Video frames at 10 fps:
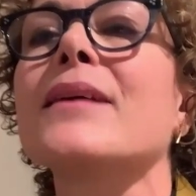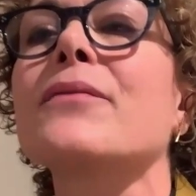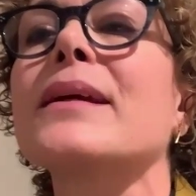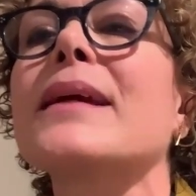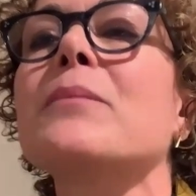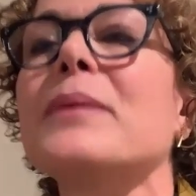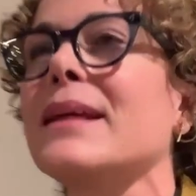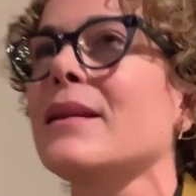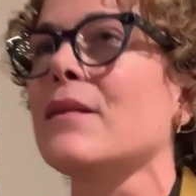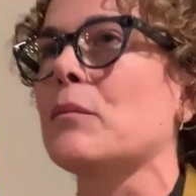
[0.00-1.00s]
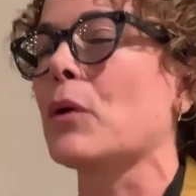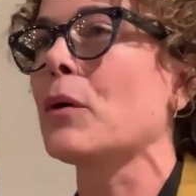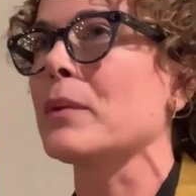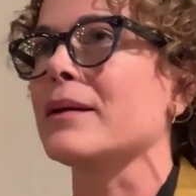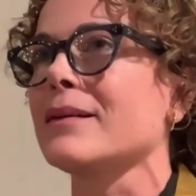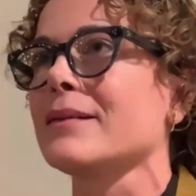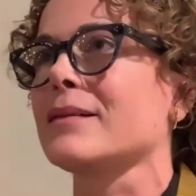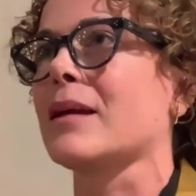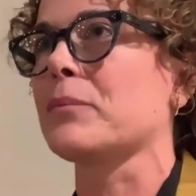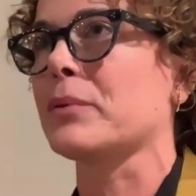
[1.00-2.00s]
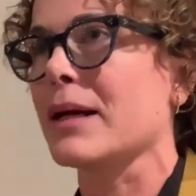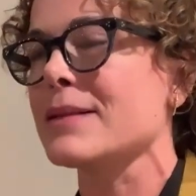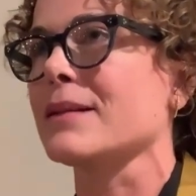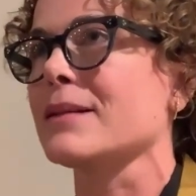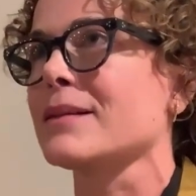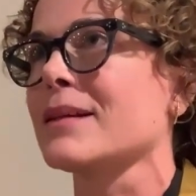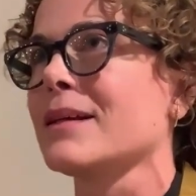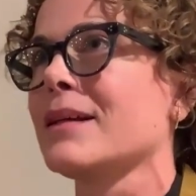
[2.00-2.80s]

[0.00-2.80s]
if we can be in the moment and present,